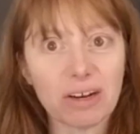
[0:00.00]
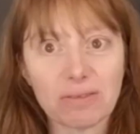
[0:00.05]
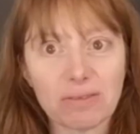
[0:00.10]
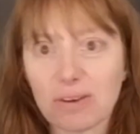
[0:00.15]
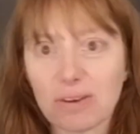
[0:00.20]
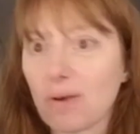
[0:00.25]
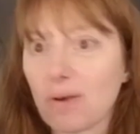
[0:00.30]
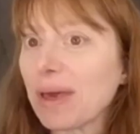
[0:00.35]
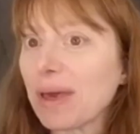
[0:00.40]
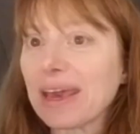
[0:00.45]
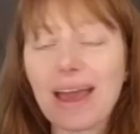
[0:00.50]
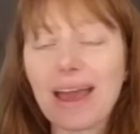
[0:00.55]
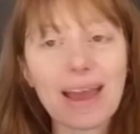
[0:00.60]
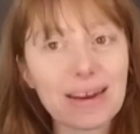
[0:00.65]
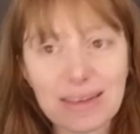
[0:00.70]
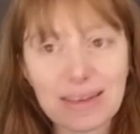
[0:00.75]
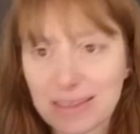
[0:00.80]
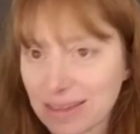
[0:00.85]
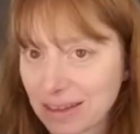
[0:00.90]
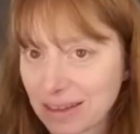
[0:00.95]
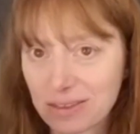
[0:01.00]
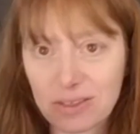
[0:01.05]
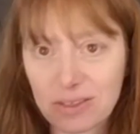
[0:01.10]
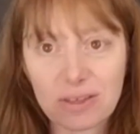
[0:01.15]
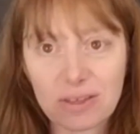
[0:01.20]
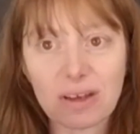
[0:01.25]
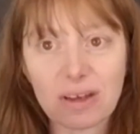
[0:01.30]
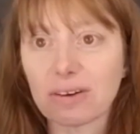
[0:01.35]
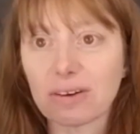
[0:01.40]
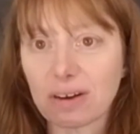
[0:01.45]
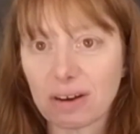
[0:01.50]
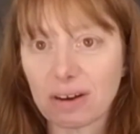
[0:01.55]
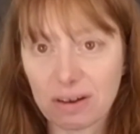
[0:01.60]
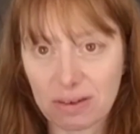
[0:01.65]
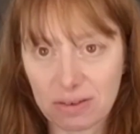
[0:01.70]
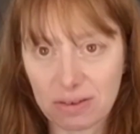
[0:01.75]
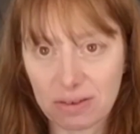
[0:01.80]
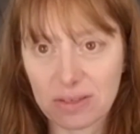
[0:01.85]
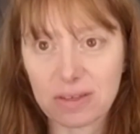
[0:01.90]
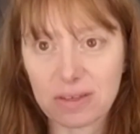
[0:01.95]
don't make any sense under our
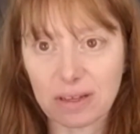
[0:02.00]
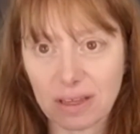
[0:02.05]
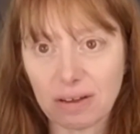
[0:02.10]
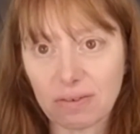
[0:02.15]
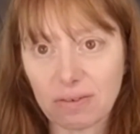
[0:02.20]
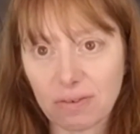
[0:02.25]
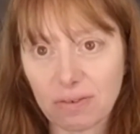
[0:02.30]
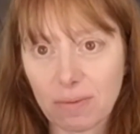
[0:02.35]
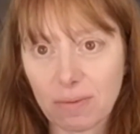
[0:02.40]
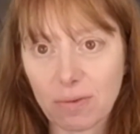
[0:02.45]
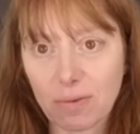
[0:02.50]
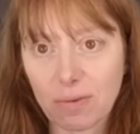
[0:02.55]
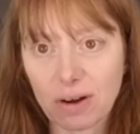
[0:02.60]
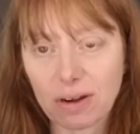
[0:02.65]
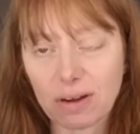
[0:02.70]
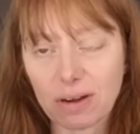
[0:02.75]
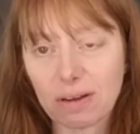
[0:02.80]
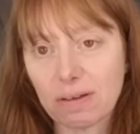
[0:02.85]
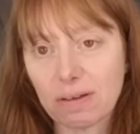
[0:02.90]
existing legal framework.